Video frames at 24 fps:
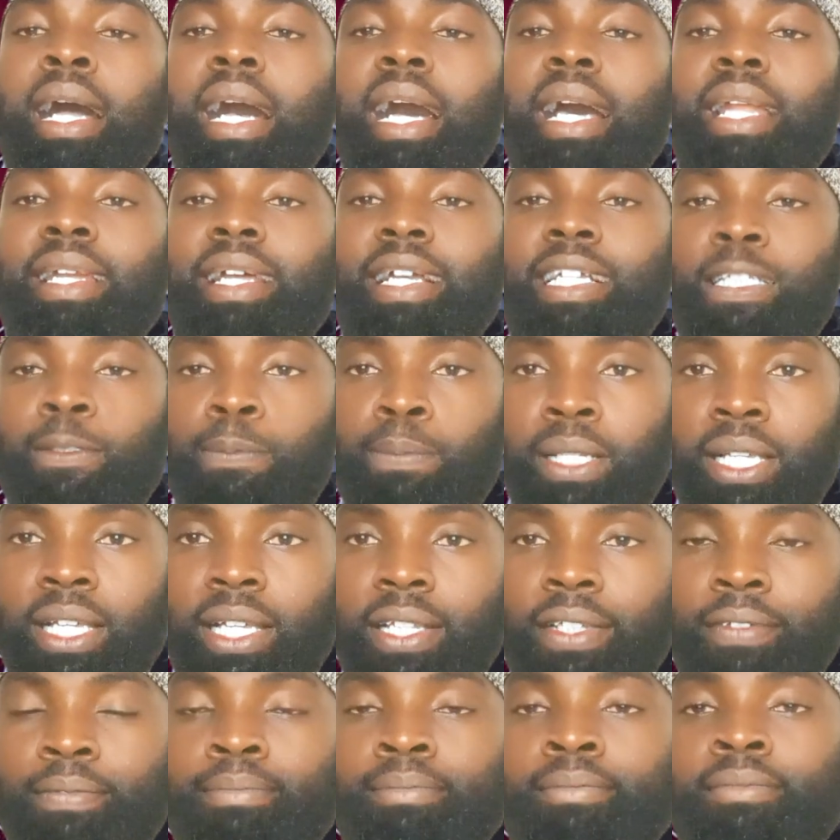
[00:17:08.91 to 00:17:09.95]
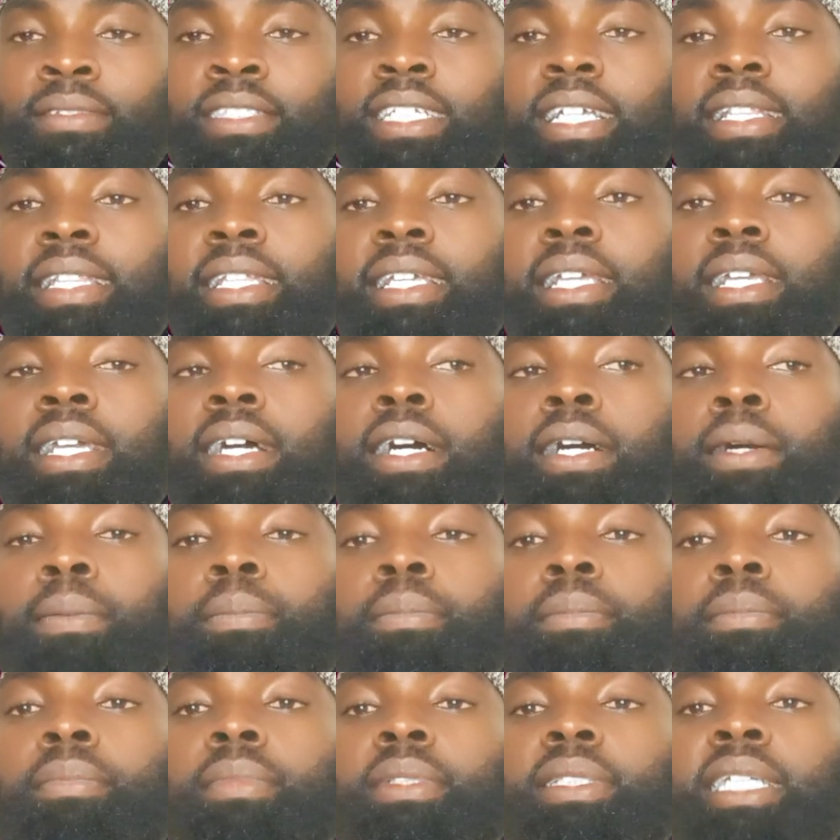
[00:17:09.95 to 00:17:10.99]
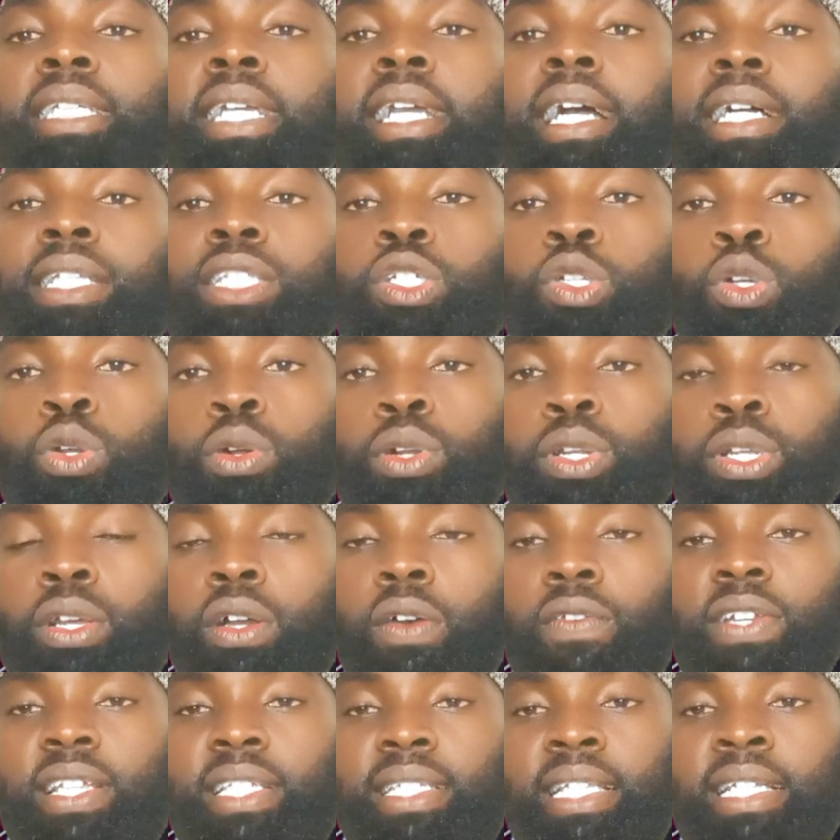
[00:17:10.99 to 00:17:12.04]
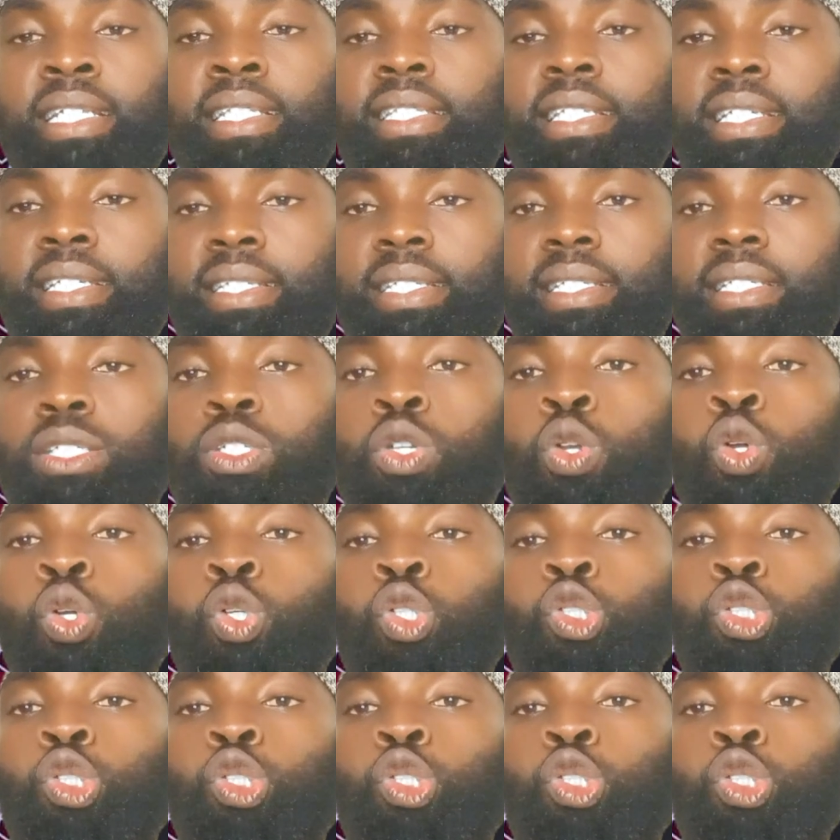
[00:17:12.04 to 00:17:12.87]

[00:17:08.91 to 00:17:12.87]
and explain the category of the sentences